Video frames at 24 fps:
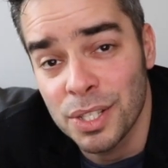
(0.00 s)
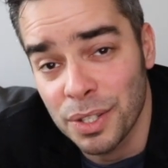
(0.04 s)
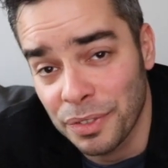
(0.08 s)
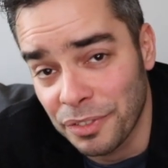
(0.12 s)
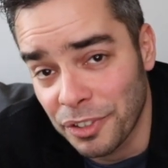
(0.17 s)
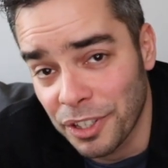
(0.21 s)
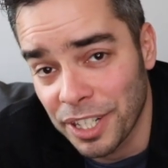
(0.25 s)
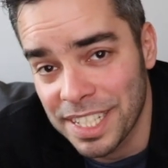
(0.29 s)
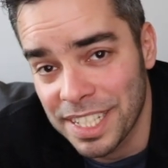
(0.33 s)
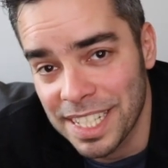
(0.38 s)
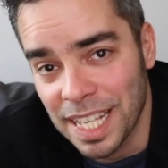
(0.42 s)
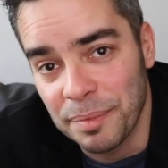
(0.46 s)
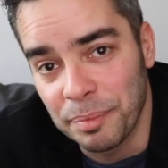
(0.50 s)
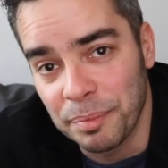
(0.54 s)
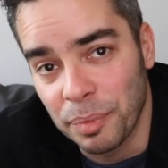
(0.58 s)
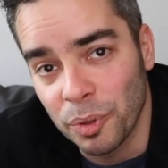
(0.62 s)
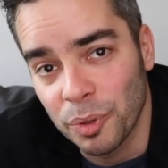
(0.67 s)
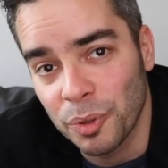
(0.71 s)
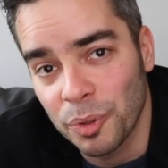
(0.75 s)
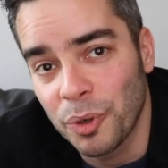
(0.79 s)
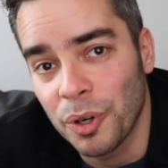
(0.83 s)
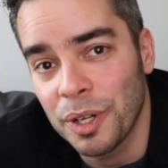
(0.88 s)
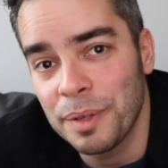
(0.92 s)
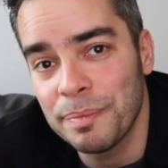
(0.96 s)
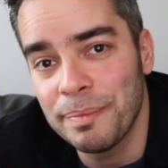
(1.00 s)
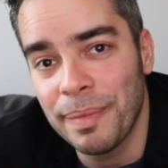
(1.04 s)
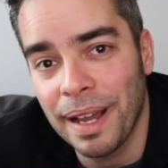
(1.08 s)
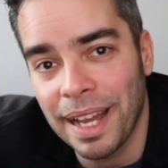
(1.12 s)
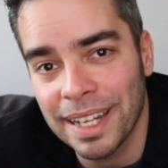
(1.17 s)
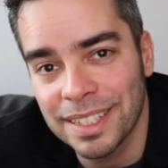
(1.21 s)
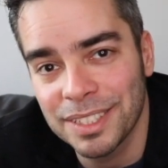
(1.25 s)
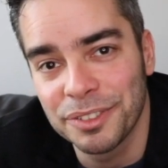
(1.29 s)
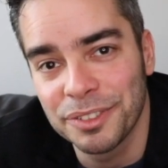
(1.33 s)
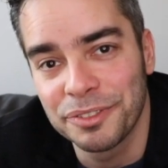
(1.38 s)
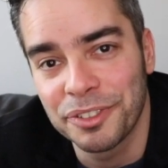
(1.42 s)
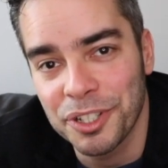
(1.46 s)
So for example, going
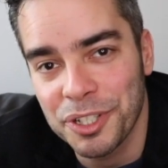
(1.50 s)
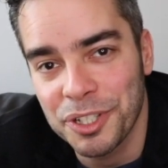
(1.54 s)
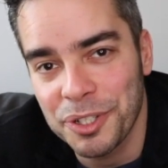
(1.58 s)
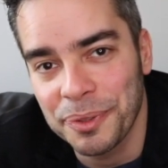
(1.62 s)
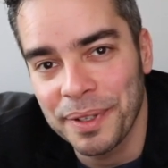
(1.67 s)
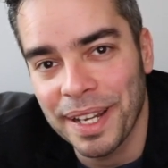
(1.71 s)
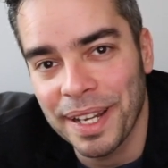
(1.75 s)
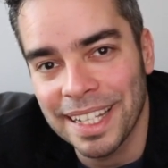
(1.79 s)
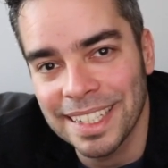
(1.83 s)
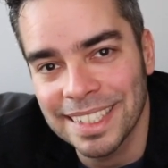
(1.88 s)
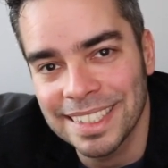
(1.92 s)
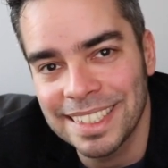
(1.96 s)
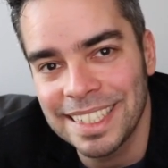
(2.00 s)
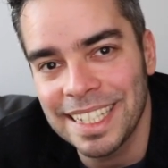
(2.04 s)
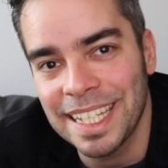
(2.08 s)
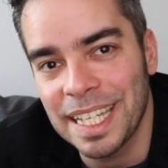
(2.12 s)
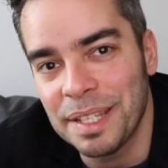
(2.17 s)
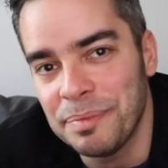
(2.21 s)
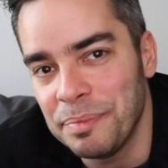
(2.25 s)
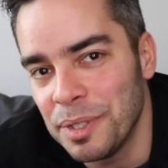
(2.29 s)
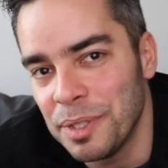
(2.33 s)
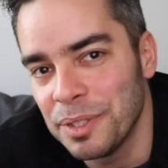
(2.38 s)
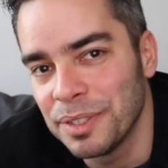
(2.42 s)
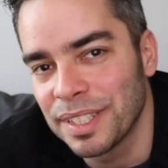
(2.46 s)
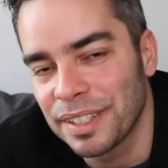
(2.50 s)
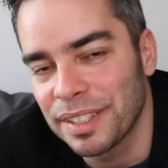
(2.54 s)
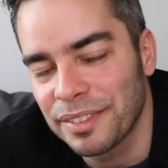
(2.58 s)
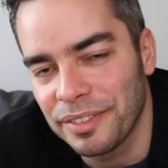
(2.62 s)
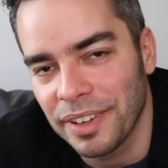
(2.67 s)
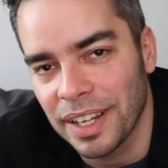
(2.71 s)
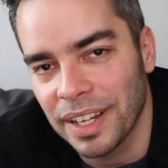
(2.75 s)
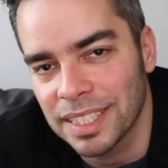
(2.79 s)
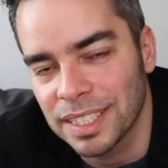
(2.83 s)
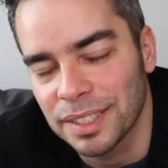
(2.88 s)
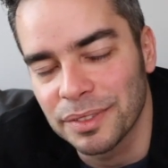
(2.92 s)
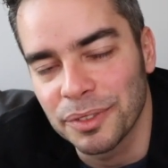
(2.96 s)
back to virtual reality in music
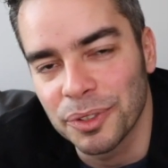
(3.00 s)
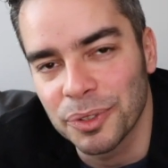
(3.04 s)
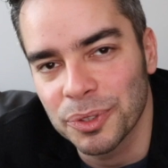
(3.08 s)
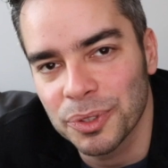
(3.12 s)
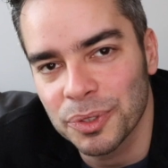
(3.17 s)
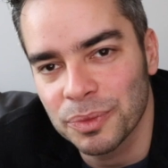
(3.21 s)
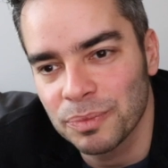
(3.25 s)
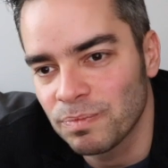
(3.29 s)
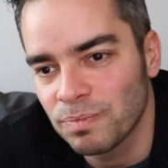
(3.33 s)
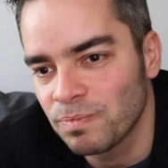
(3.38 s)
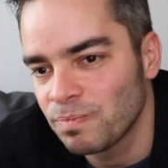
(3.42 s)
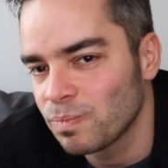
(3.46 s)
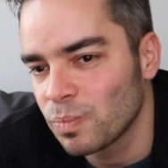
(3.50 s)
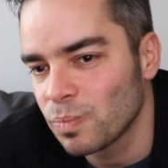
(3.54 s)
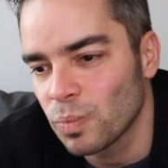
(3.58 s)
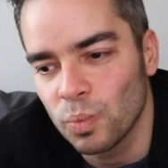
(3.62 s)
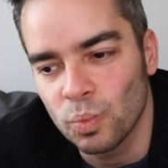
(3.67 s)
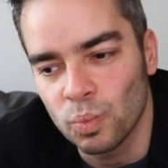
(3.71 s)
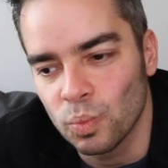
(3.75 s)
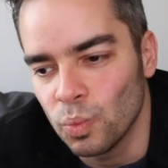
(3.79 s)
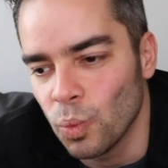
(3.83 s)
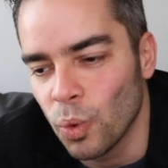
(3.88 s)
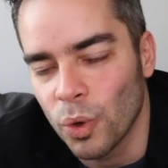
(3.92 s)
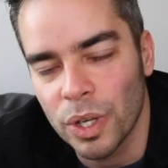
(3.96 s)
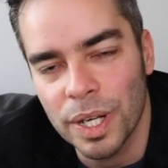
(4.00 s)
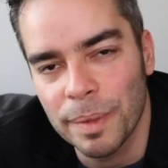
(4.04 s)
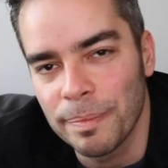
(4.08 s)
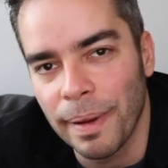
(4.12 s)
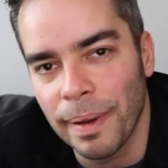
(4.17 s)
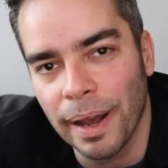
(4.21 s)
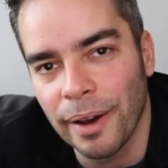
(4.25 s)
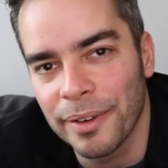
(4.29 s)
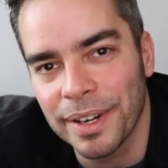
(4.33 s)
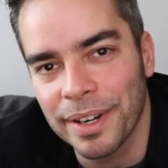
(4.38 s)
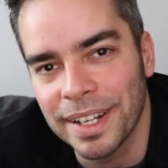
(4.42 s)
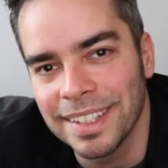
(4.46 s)
festivals, what
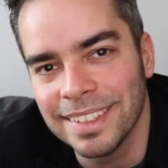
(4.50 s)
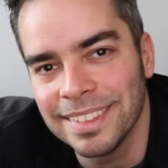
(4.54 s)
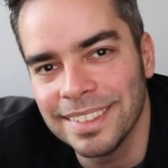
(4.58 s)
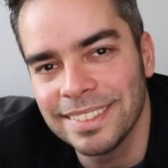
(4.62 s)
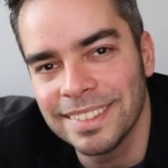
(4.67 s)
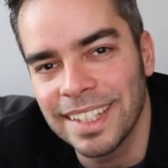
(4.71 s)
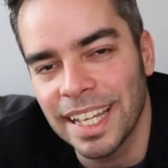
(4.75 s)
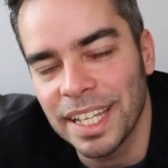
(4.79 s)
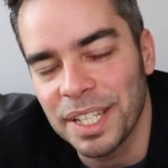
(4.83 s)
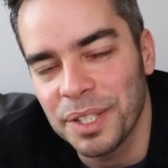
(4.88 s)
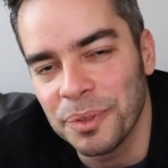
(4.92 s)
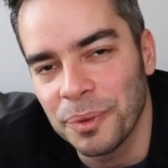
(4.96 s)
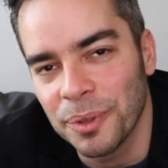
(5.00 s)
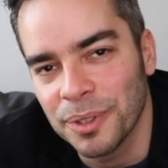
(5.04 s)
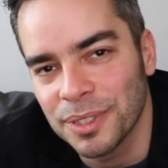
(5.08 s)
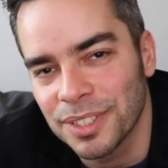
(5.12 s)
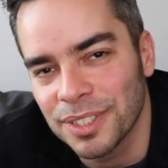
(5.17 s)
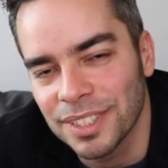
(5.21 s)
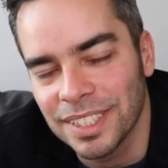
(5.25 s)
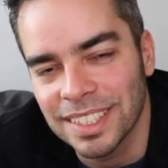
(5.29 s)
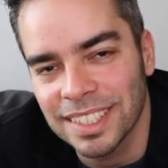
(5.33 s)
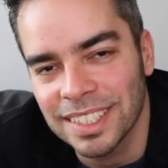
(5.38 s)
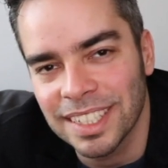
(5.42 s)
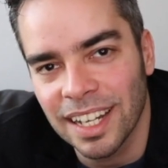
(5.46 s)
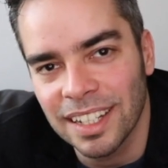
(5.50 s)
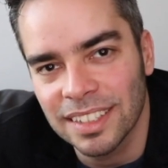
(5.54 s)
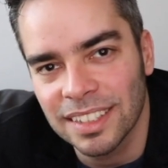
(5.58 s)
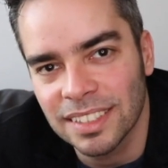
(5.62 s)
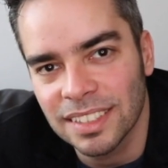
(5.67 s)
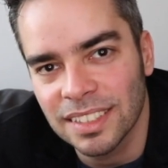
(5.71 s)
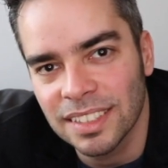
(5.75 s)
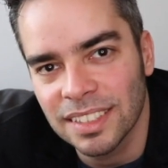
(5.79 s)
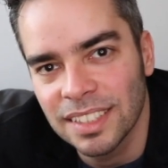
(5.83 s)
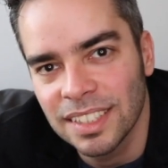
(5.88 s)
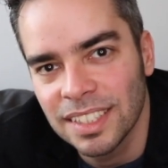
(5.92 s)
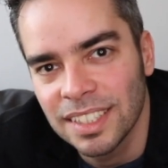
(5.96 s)
about it that you want to
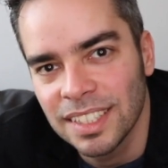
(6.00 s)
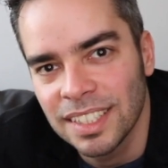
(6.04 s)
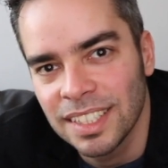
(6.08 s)
discuss?